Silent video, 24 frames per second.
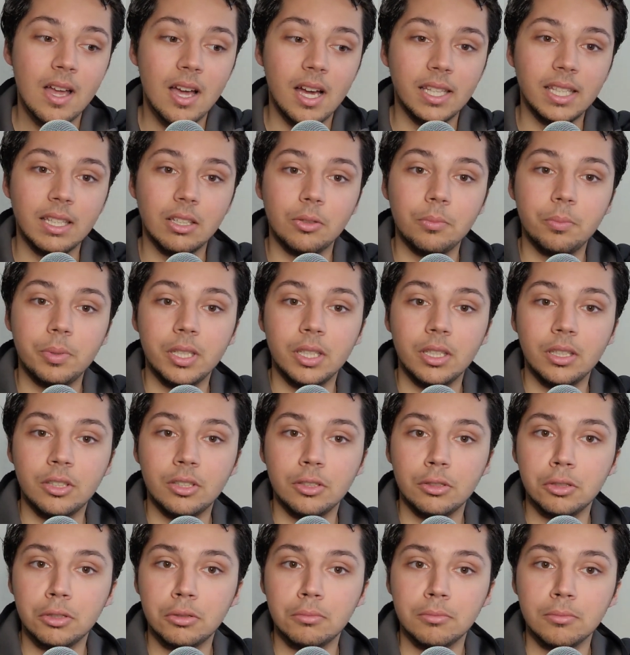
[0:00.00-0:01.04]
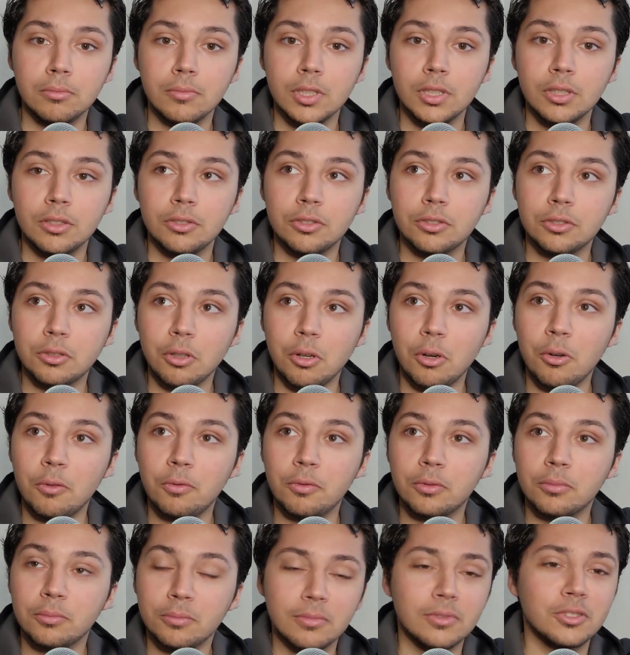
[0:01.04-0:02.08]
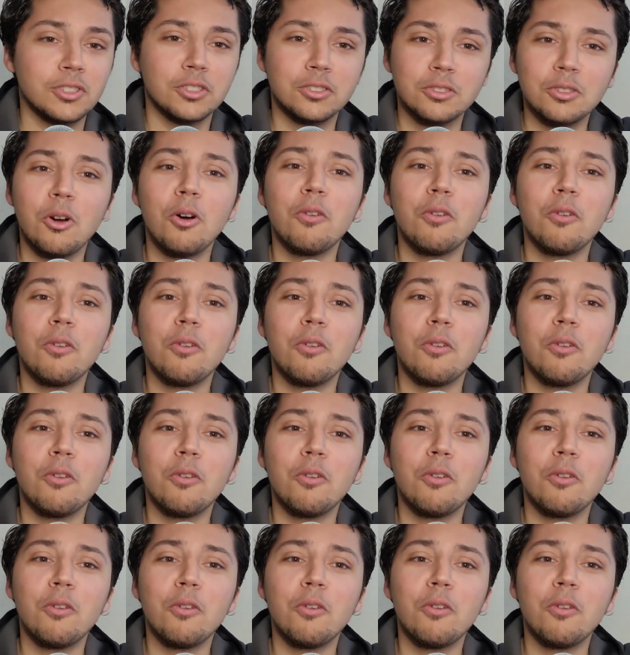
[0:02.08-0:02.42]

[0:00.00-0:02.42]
and that would be a good just